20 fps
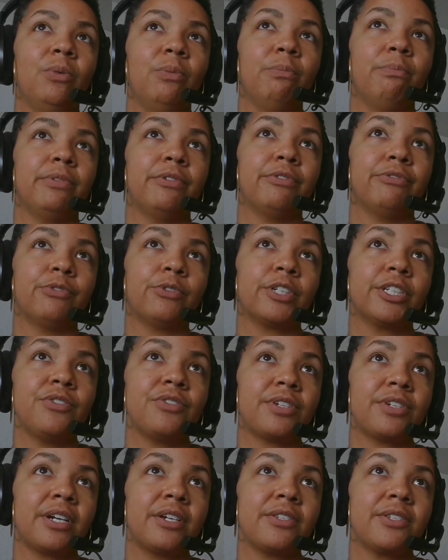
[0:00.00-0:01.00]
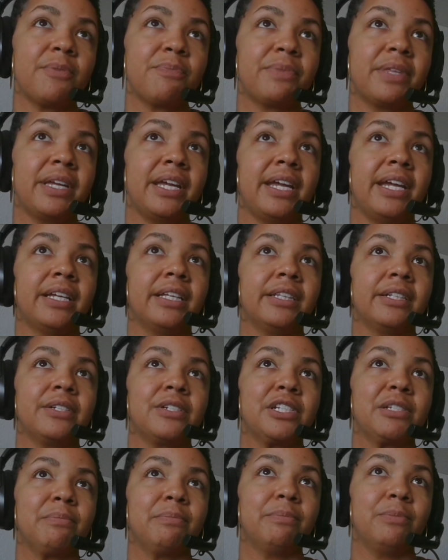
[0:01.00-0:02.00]
before you start something, there's
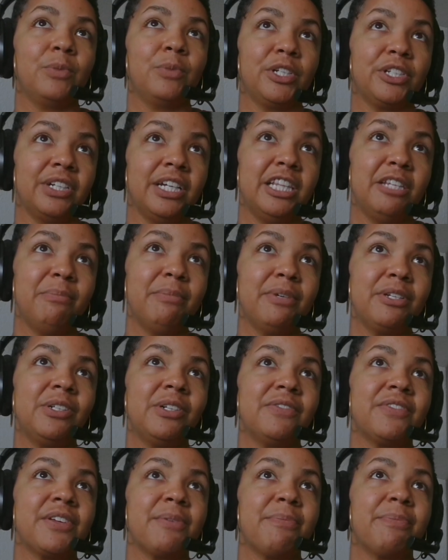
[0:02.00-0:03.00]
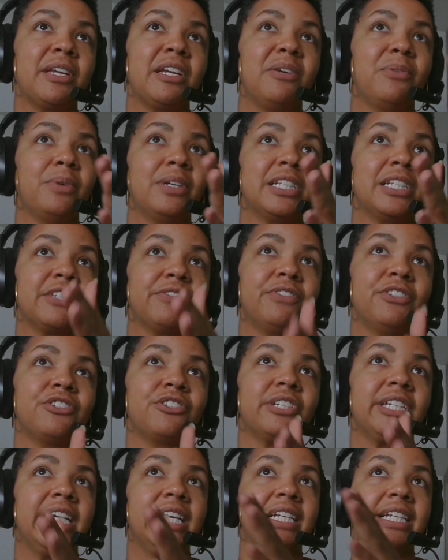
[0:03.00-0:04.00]
when you're in the middle of something, when it's
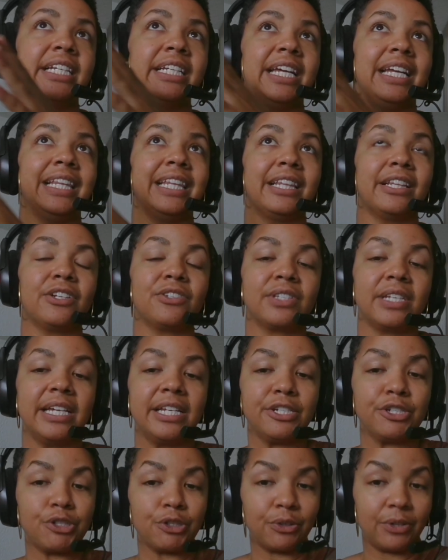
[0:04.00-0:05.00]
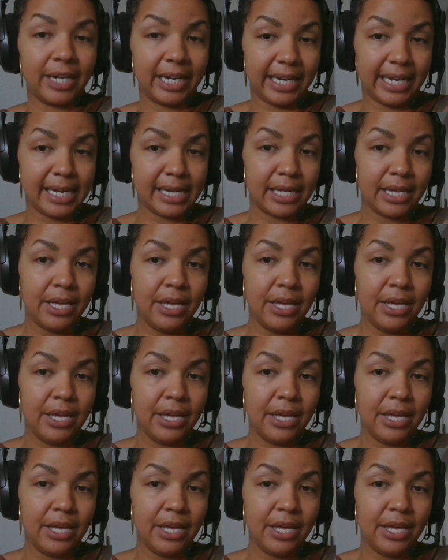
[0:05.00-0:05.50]
officially ended, and then there's integrating.